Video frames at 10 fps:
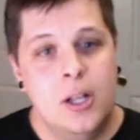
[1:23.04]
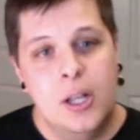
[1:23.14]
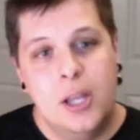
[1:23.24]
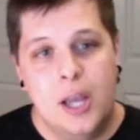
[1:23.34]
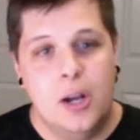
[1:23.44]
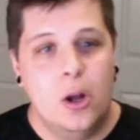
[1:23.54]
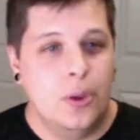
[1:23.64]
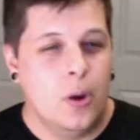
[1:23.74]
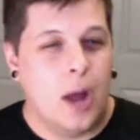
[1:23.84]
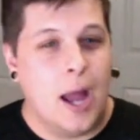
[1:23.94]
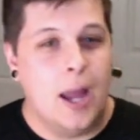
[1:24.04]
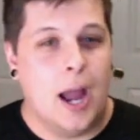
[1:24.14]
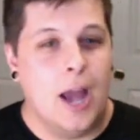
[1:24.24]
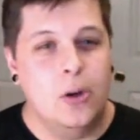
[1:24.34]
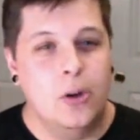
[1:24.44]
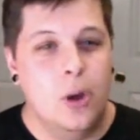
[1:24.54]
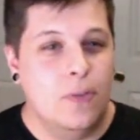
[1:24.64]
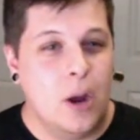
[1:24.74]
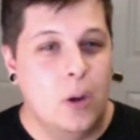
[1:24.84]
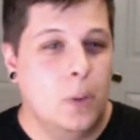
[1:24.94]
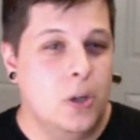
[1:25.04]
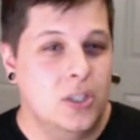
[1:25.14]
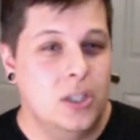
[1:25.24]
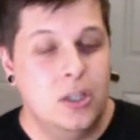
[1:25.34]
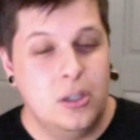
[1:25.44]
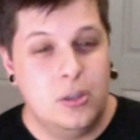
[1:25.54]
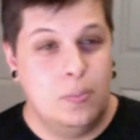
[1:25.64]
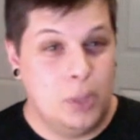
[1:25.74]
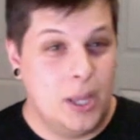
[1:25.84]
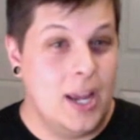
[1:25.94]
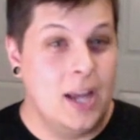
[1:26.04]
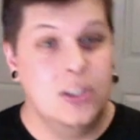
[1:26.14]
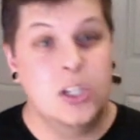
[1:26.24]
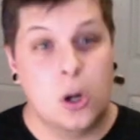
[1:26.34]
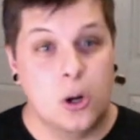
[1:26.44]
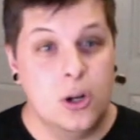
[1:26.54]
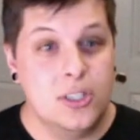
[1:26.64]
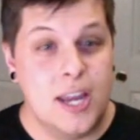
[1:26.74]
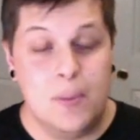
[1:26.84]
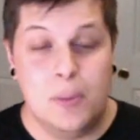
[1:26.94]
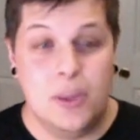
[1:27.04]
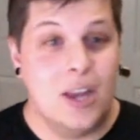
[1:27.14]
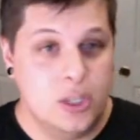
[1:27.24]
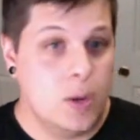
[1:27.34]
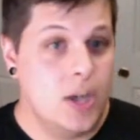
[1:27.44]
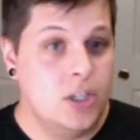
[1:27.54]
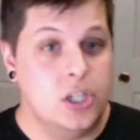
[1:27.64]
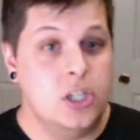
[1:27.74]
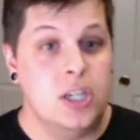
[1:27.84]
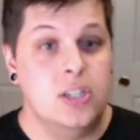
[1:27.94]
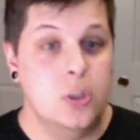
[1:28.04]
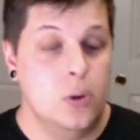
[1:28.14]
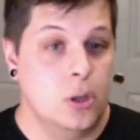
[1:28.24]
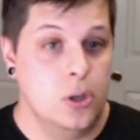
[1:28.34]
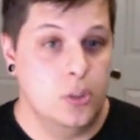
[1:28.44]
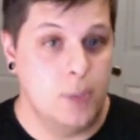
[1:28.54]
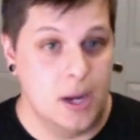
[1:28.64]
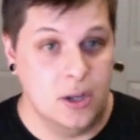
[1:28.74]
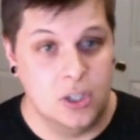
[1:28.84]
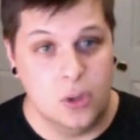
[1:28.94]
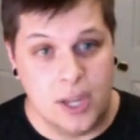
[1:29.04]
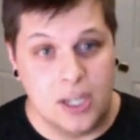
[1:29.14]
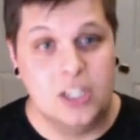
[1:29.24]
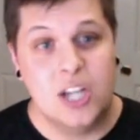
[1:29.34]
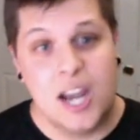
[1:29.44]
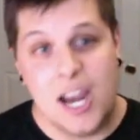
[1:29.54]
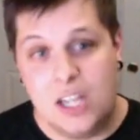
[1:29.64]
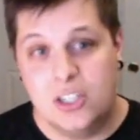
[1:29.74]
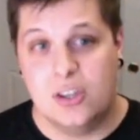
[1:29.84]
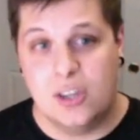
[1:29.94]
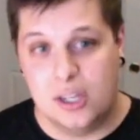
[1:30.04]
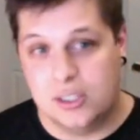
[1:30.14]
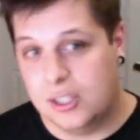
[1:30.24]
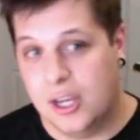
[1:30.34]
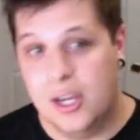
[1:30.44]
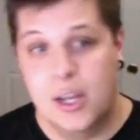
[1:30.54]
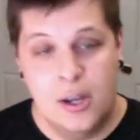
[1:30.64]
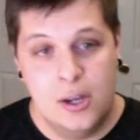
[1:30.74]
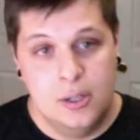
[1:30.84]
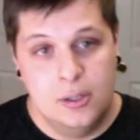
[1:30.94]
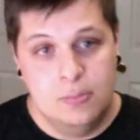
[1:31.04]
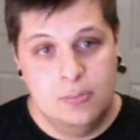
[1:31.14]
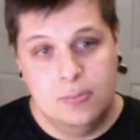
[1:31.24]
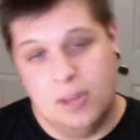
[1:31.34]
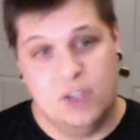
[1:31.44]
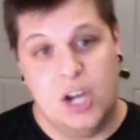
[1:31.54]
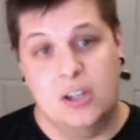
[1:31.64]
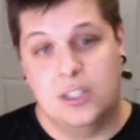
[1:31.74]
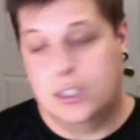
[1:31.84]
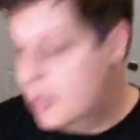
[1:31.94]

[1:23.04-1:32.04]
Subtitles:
And although I don't know if I would personally play it in its current state, but that is why GGG is doing a closed beta, so they could change the things that they have changed.